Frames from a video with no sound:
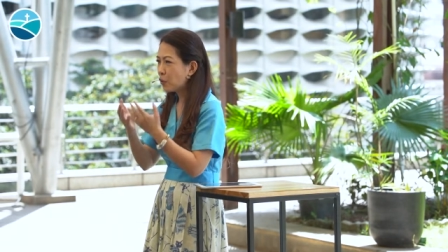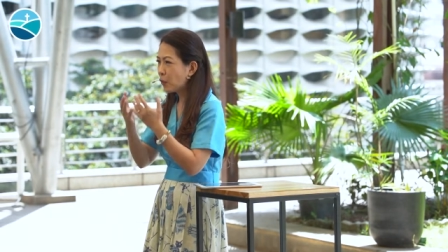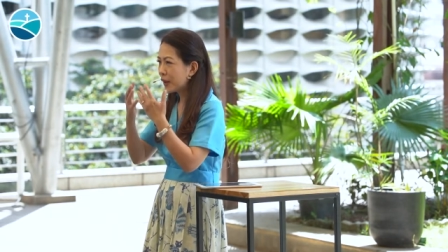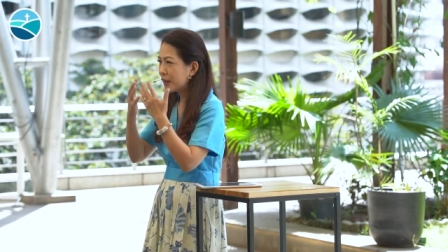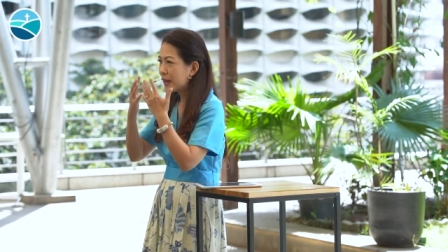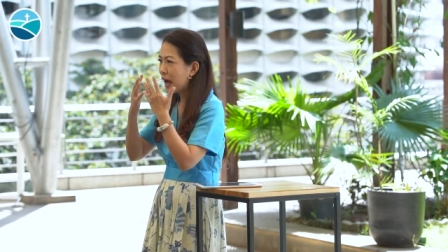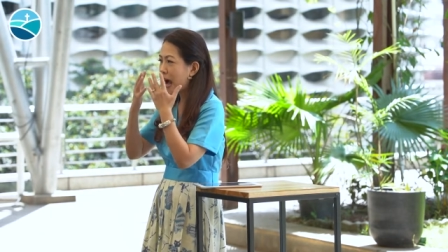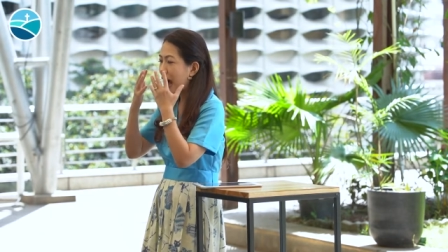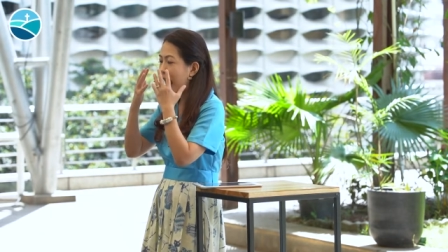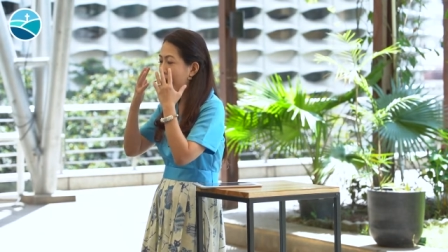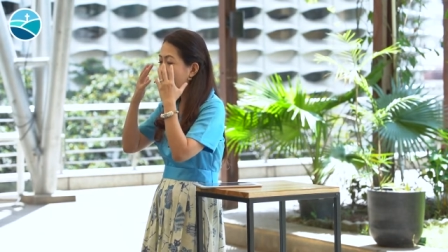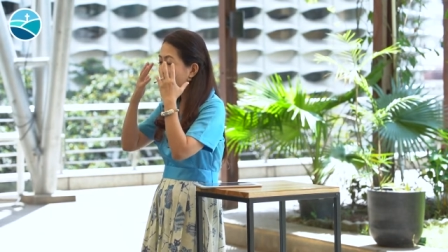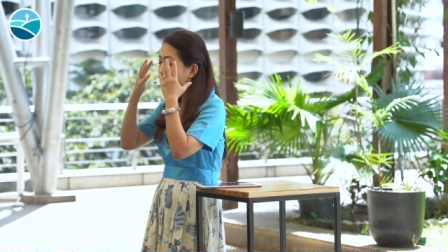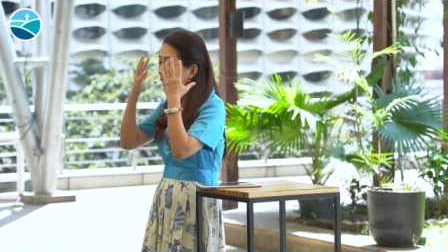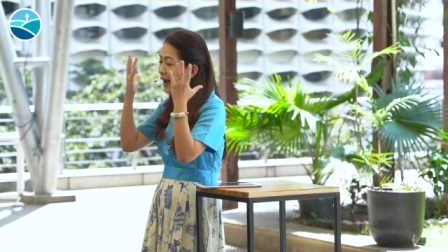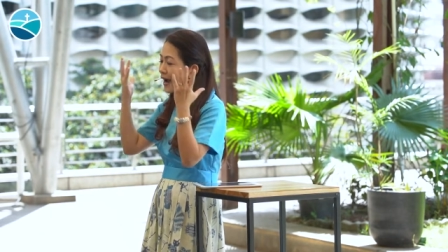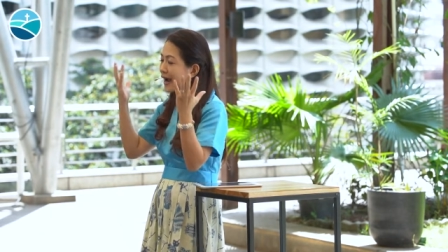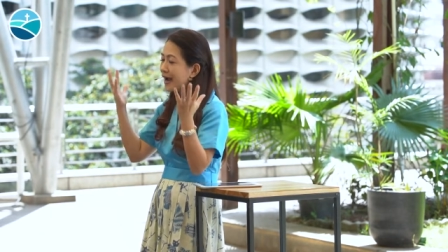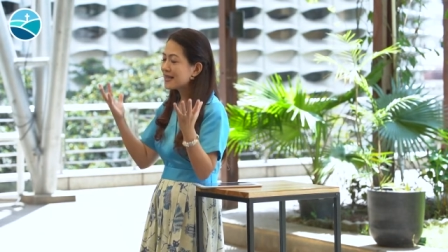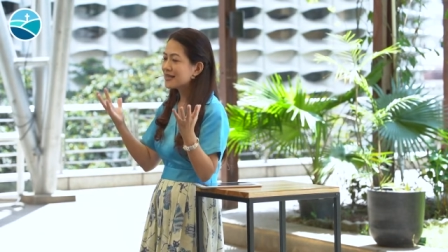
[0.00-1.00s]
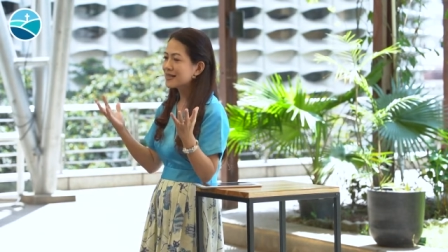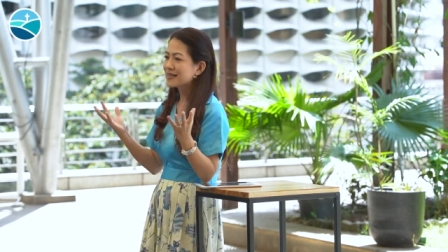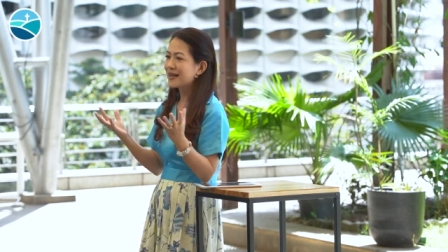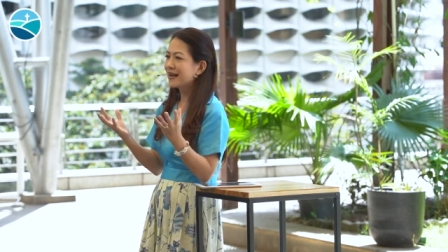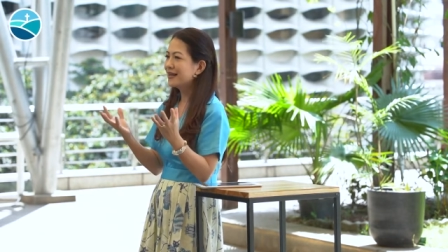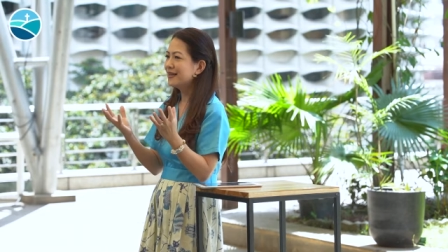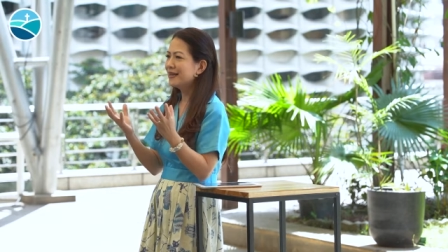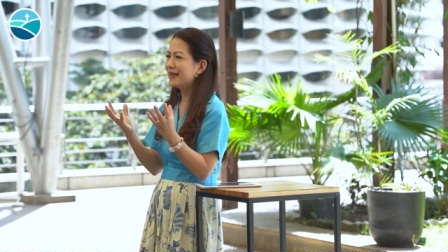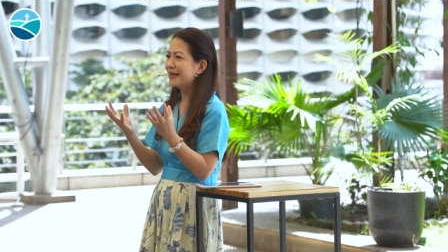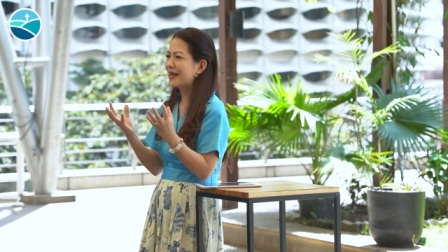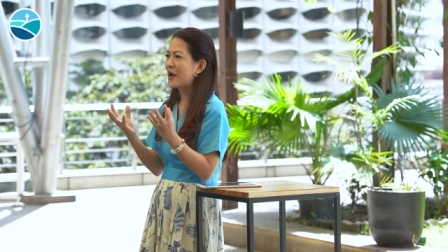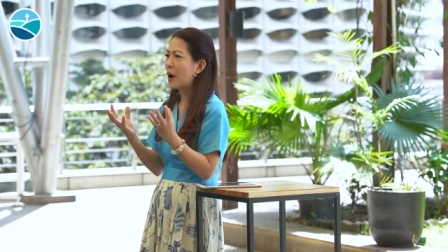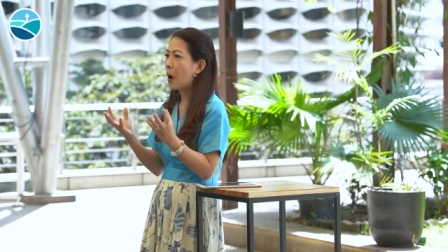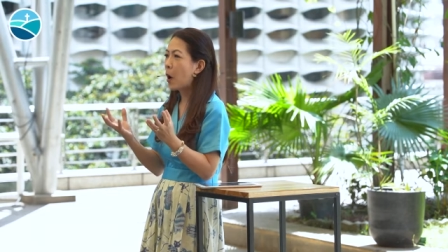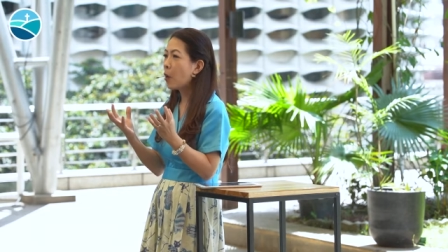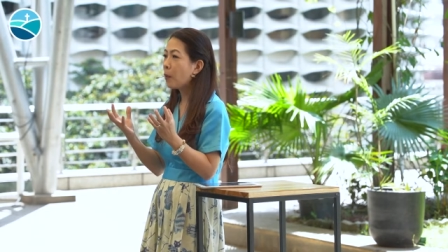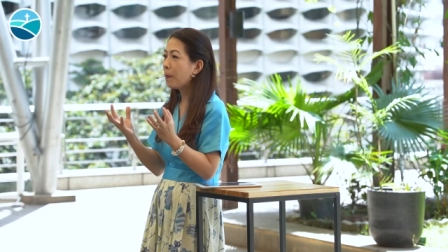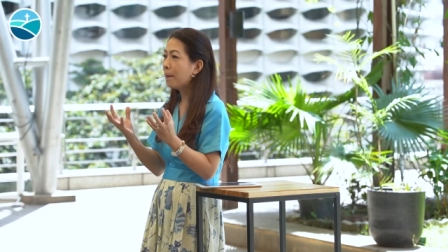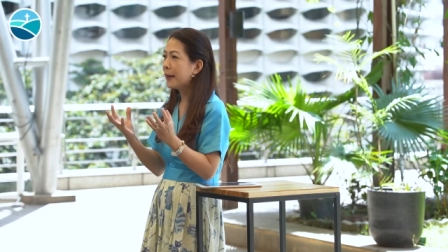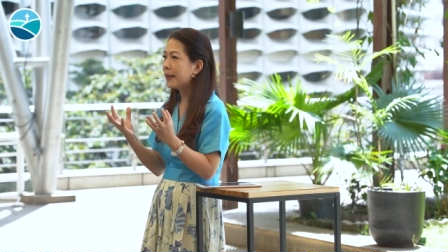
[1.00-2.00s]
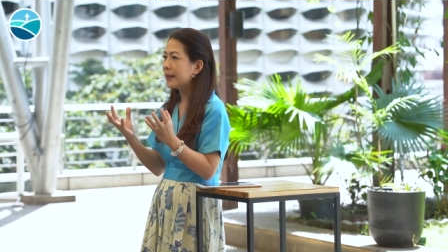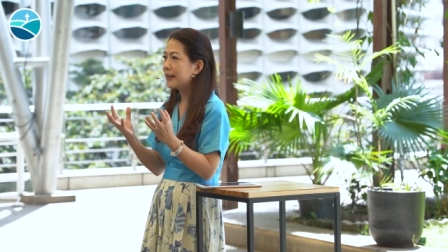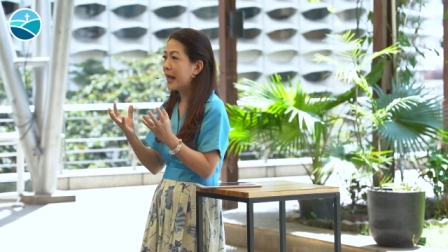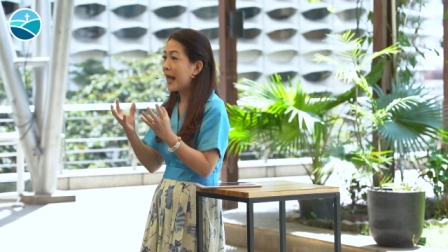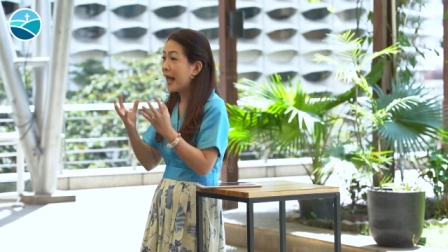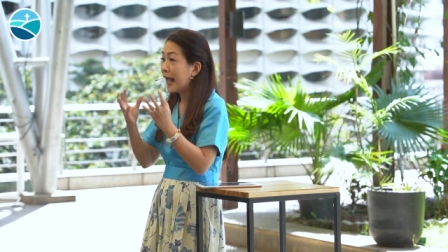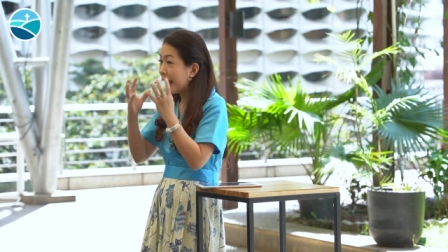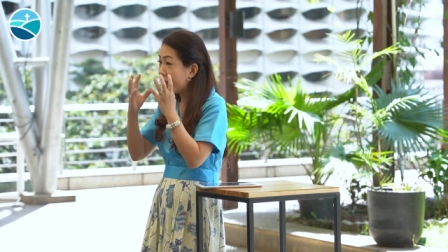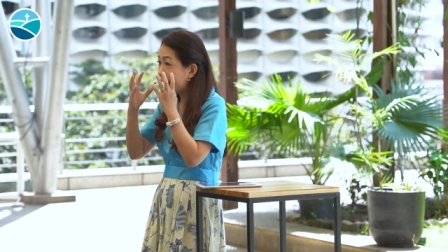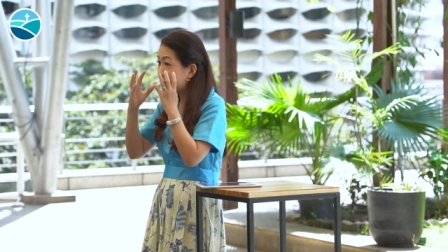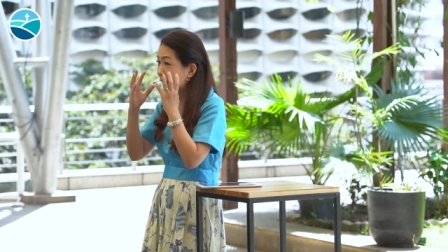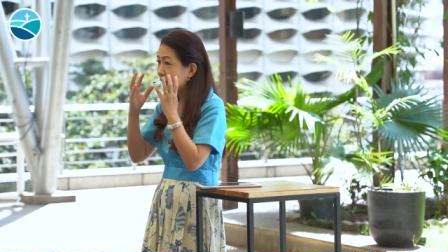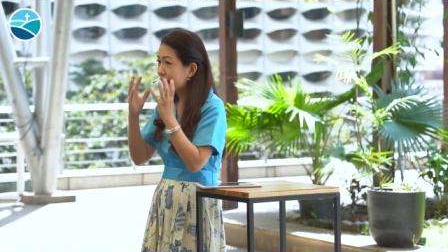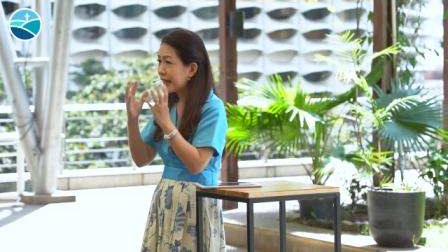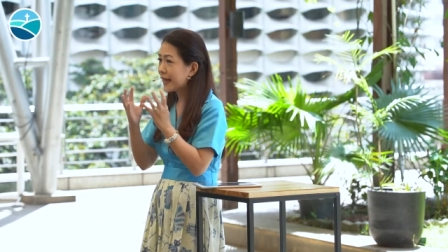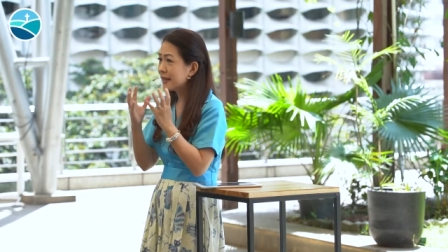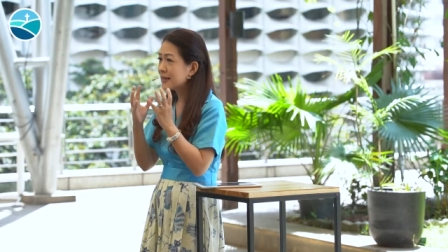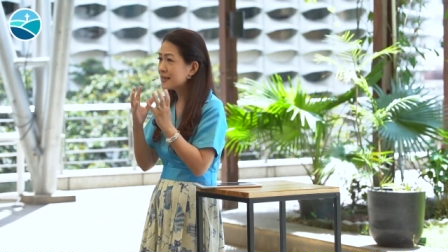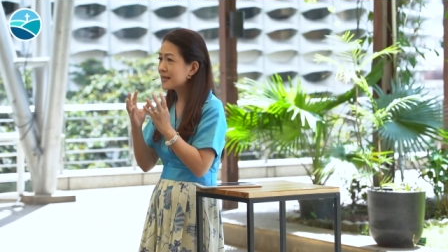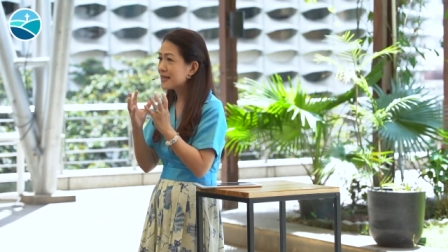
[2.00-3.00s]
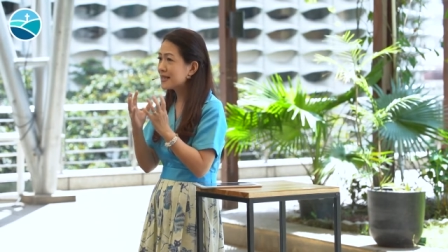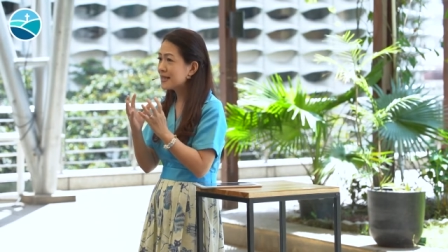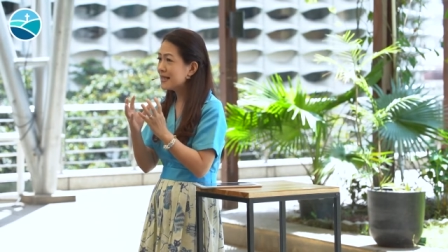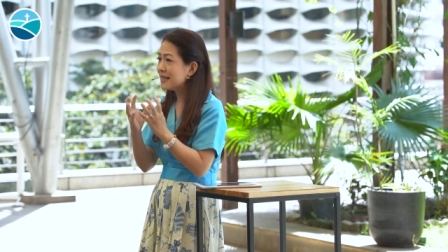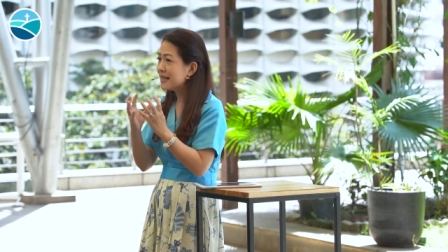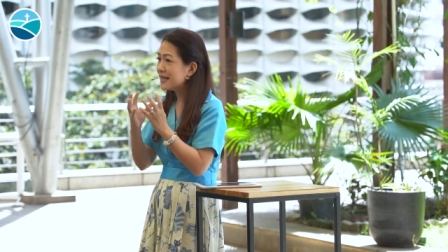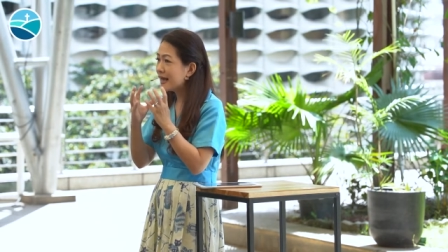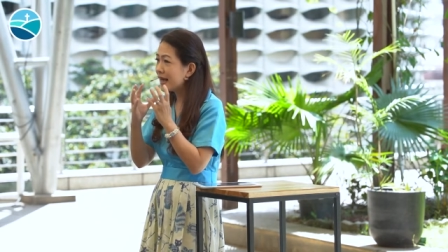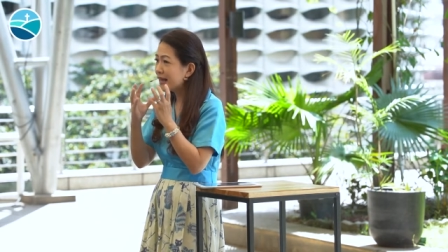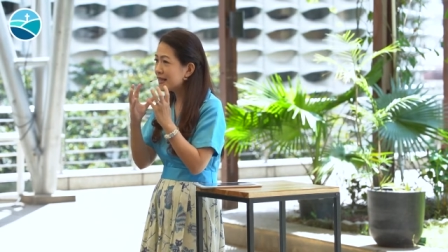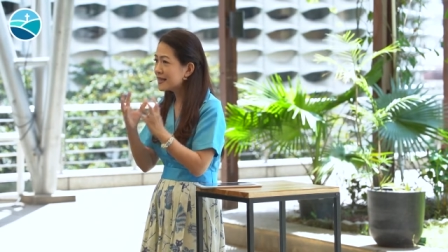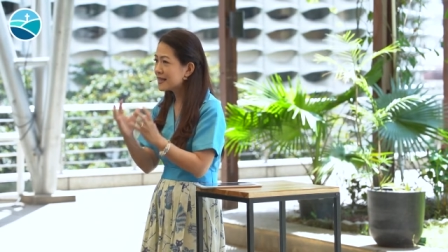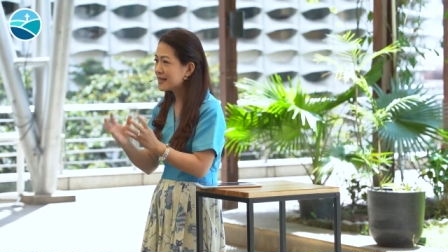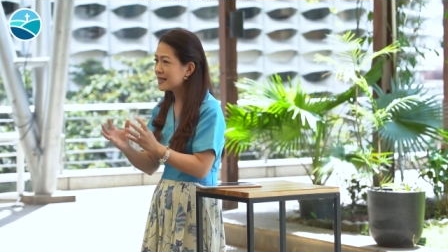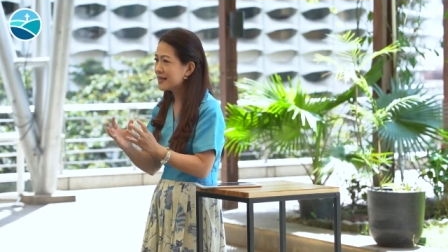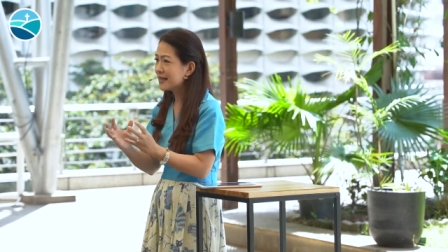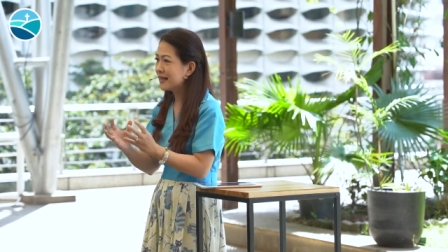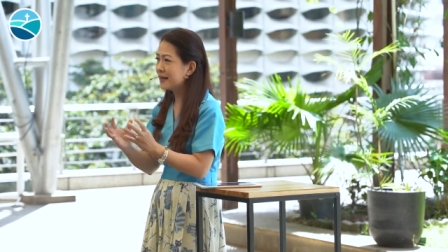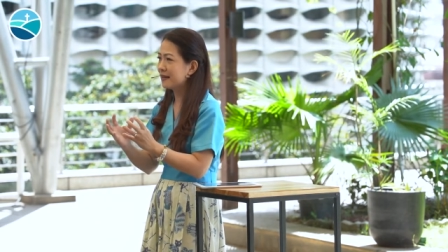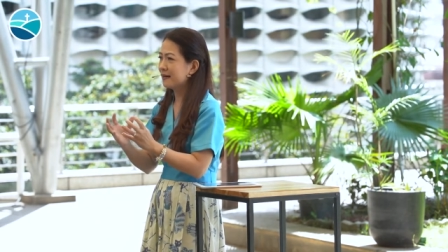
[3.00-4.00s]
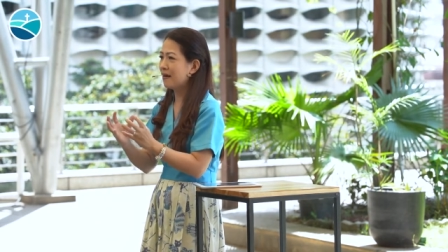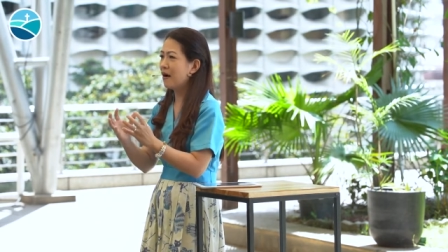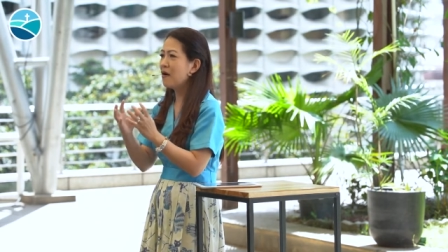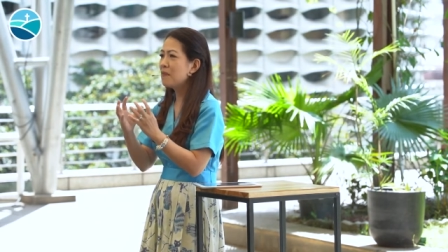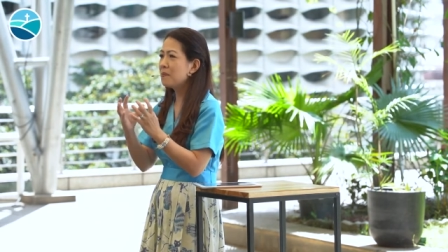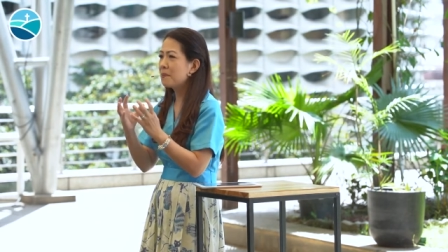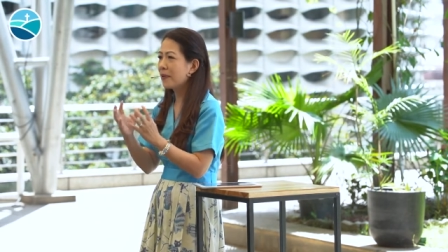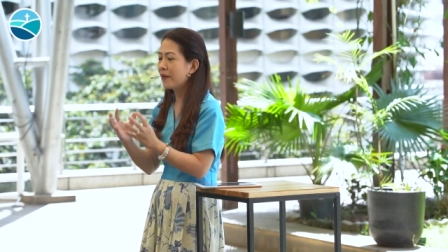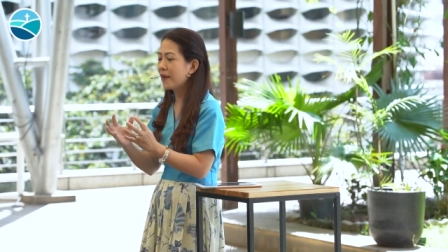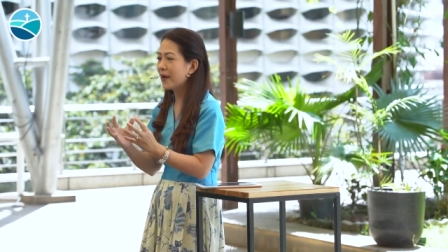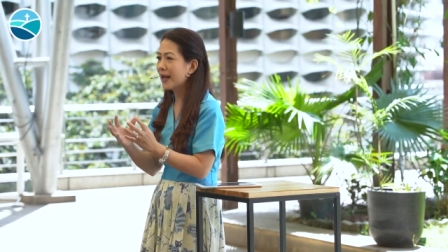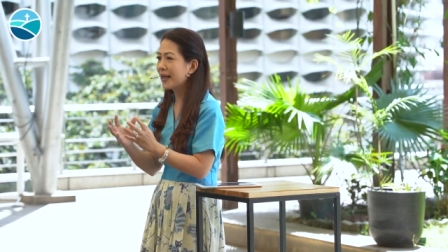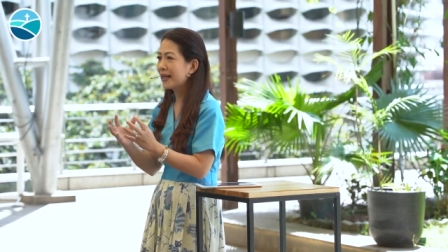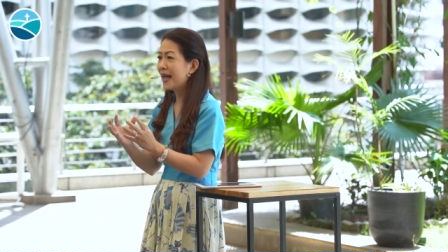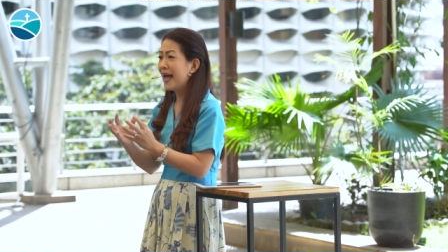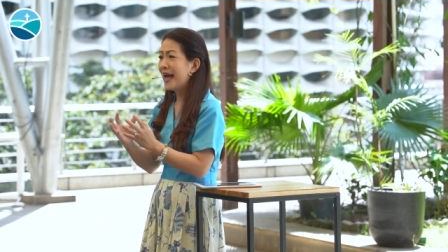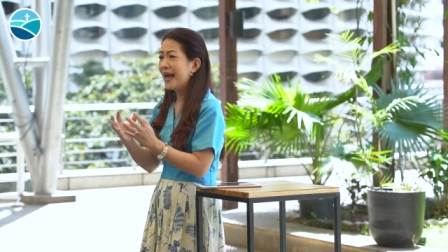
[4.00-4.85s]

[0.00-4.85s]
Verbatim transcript: when our eyes suddenly open and can see that sin of pride,